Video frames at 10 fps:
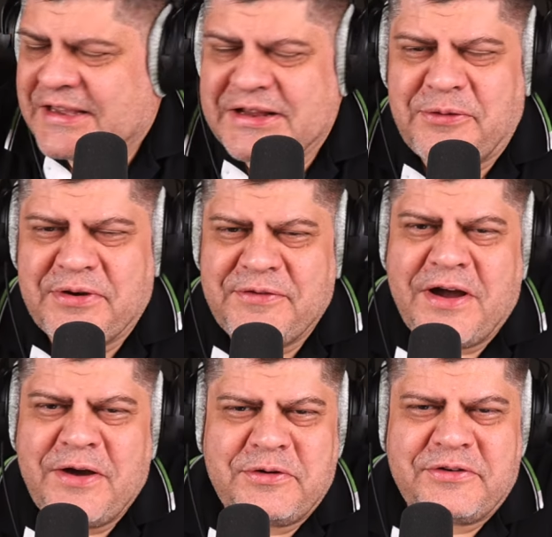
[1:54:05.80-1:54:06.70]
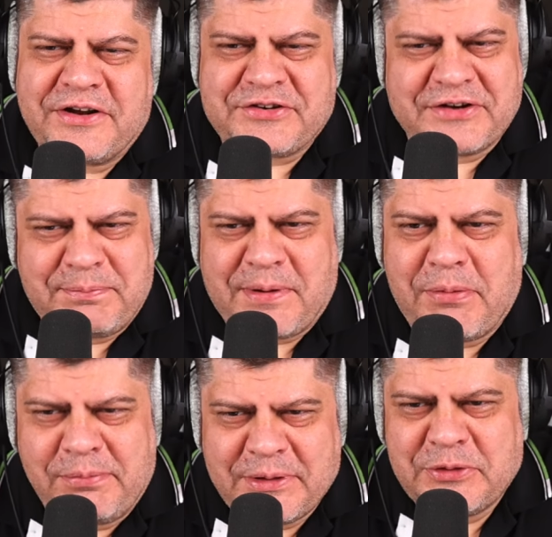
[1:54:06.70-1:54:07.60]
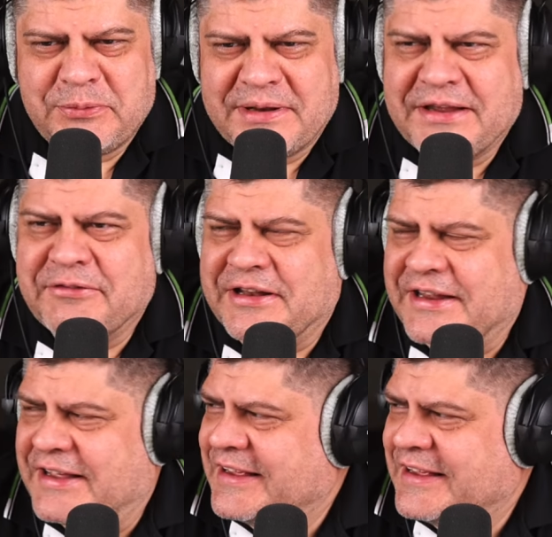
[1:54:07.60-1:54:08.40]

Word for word: you know, if I were Russian, I probably would believe it.